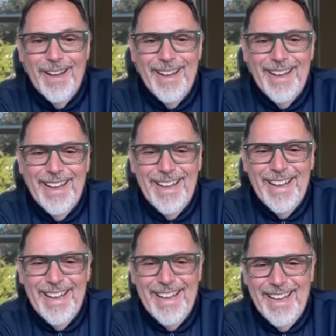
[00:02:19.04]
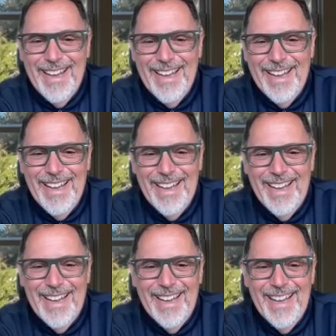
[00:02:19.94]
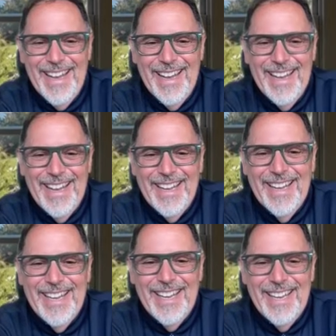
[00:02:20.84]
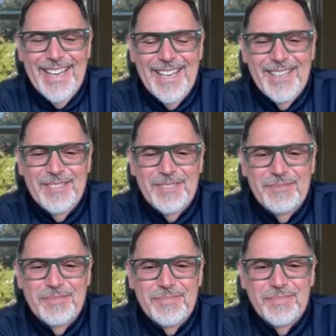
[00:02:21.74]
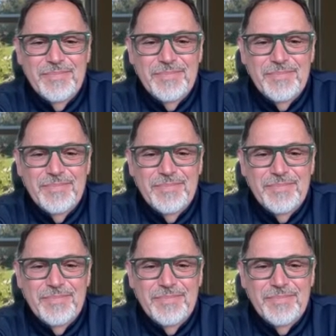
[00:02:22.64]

[no speech]